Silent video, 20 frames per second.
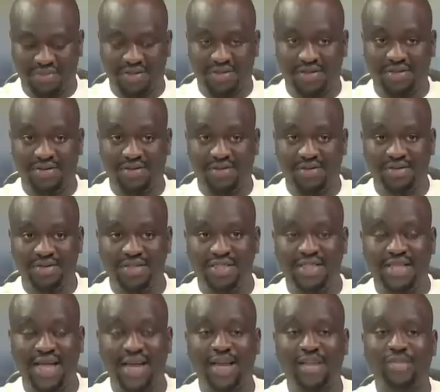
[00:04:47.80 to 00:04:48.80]

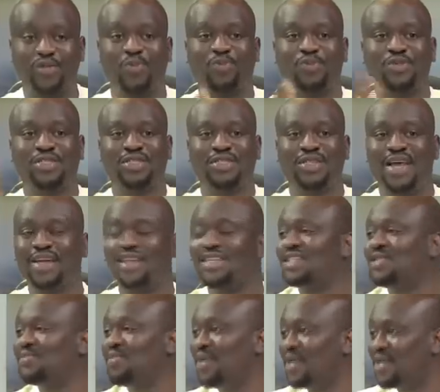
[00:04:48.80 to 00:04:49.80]
decided to put it and
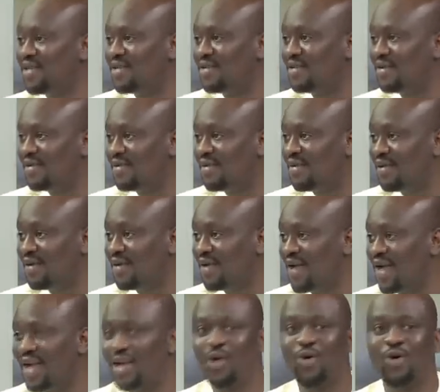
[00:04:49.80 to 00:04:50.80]
displayed it.
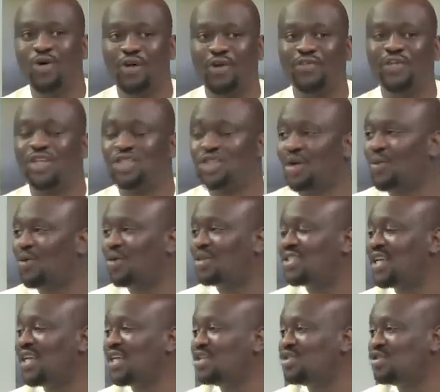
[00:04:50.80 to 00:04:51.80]
And the owner of the shop was
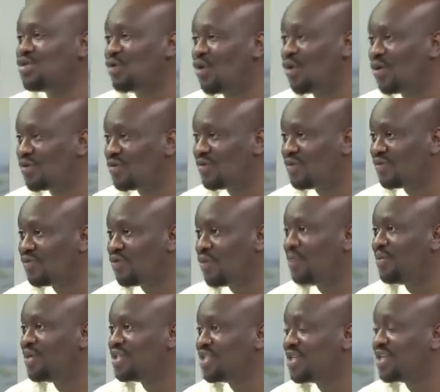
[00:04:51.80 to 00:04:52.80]
taken to court for
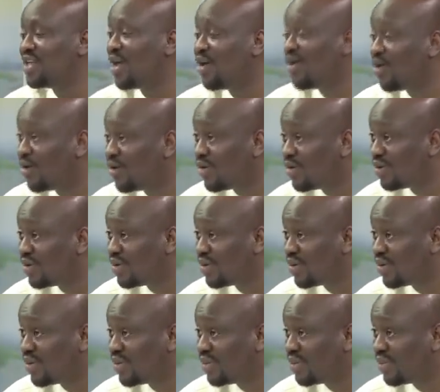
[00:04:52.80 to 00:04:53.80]
breaching the law
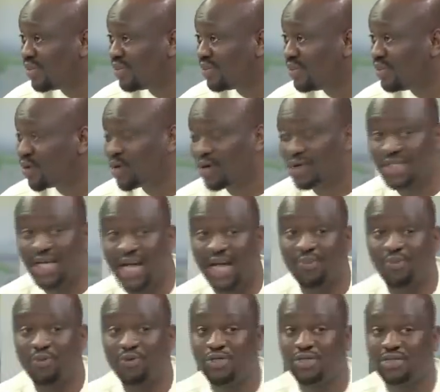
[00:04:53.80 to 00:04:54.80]
because he
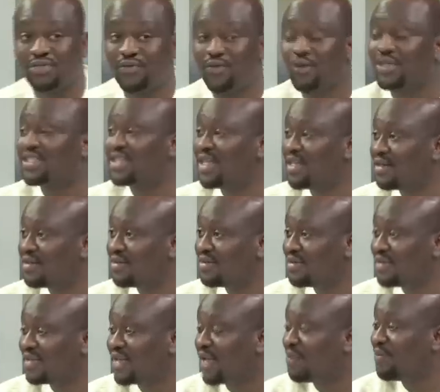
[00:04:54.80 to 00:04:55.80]
had put for sale
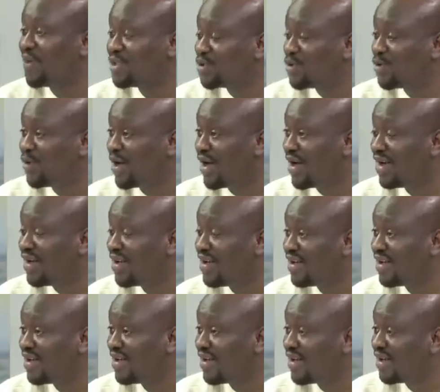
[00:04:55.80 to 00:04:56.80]
that particular
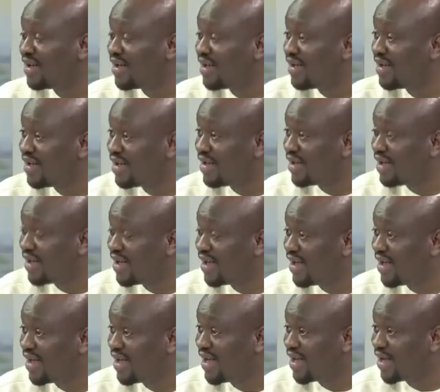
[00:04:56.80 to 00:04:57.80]

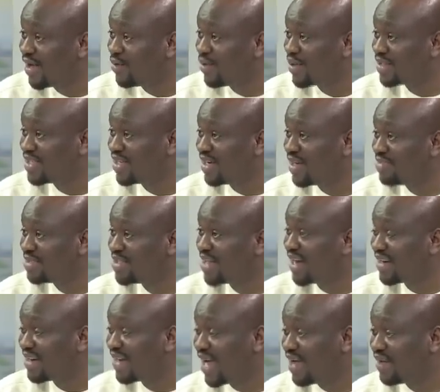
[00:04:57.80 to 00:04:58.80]
was the name,
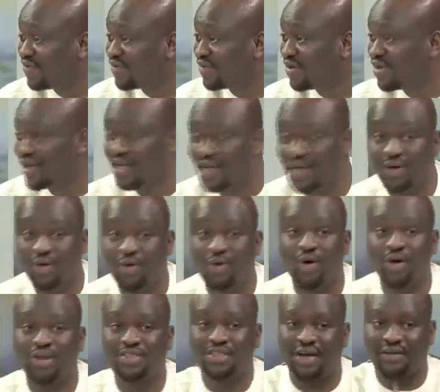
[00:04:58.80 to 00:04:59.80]
jackknife, in
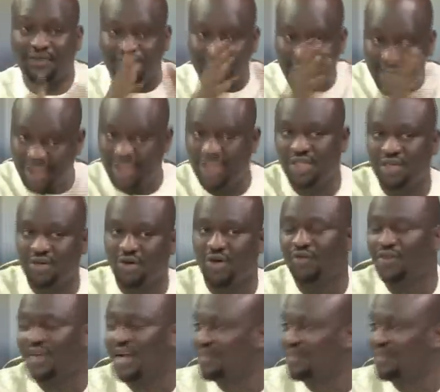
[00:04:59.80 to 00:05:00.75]
contravention of that